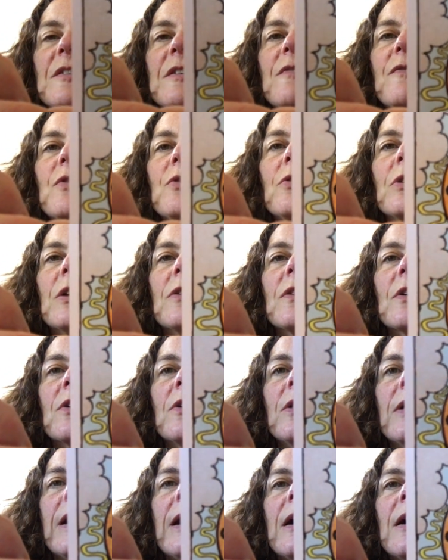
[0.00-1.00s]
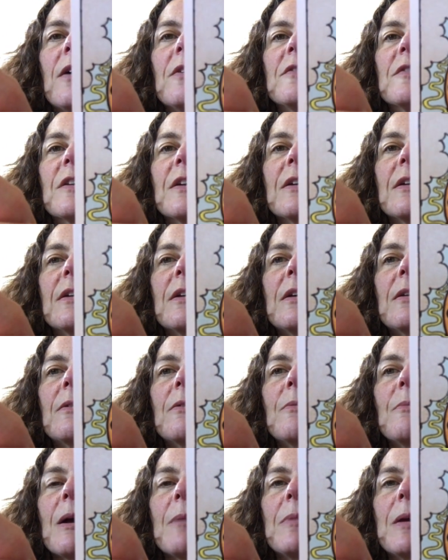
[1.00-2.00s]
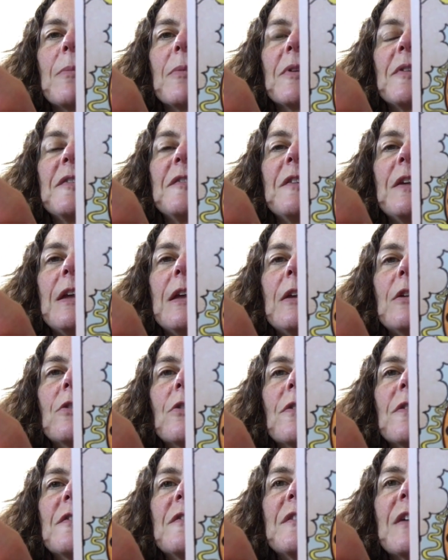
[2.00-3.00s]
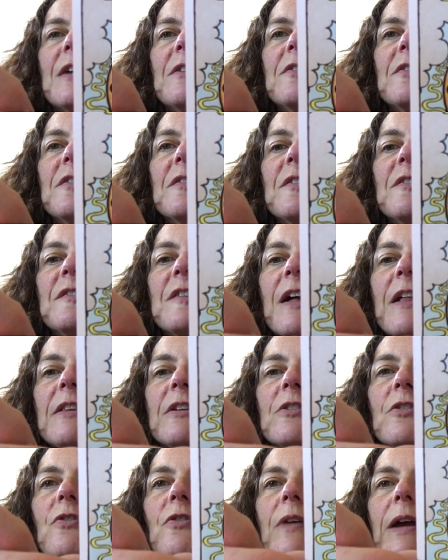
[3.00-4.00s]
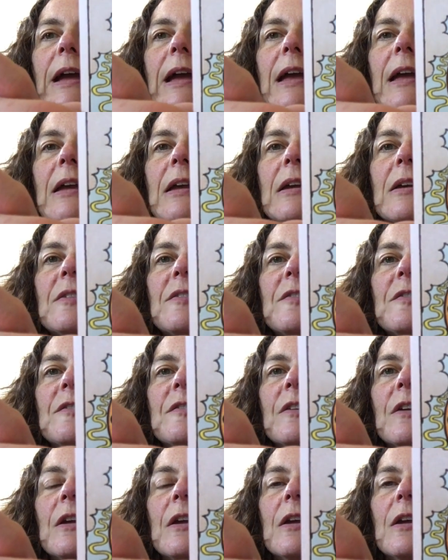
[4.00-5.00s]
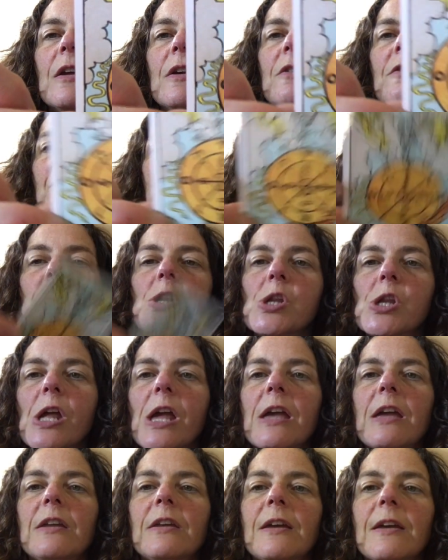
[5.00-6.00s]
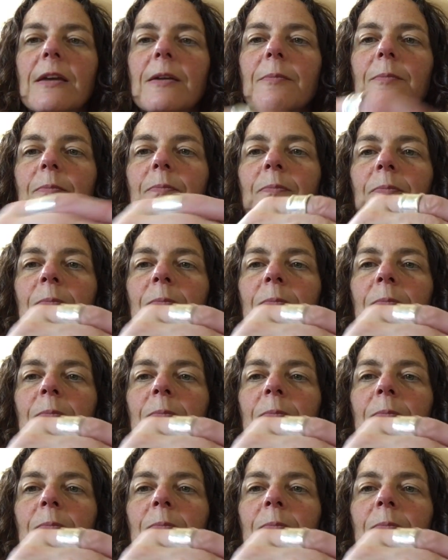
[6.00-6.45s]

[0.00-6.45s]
And if you look at the clouds, you might be able to see, you know, it's not just solid gray, it's, you see shading.